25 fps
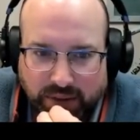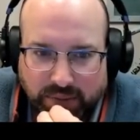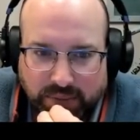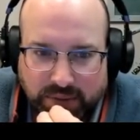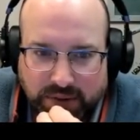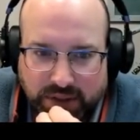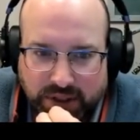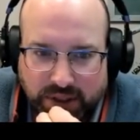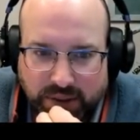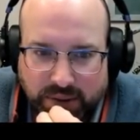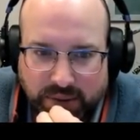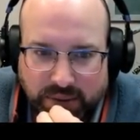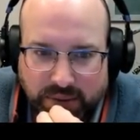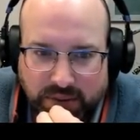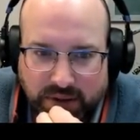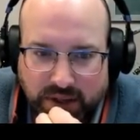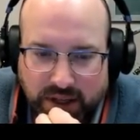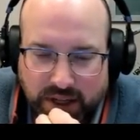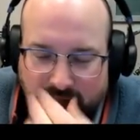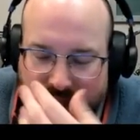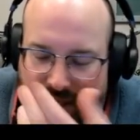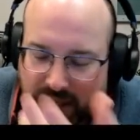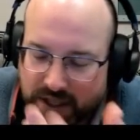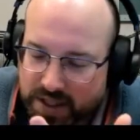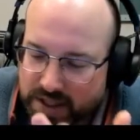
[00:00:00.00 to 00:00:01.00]
So
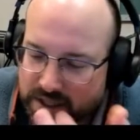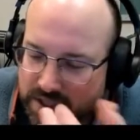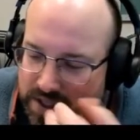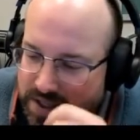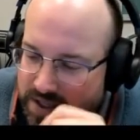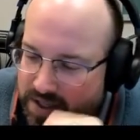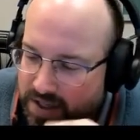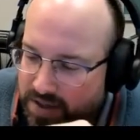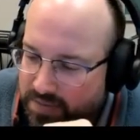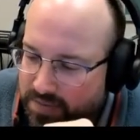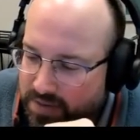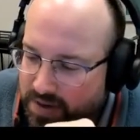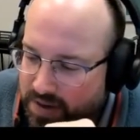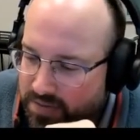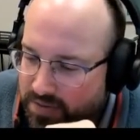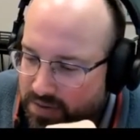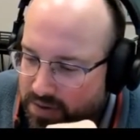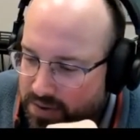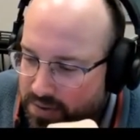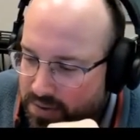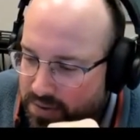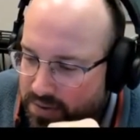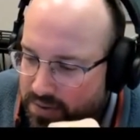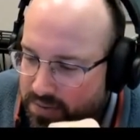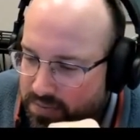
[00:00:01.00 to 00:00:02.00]
if
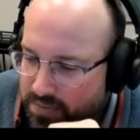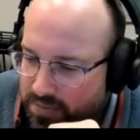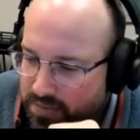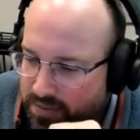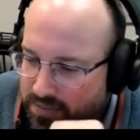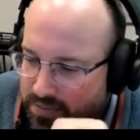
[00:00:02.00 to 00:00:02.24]
you,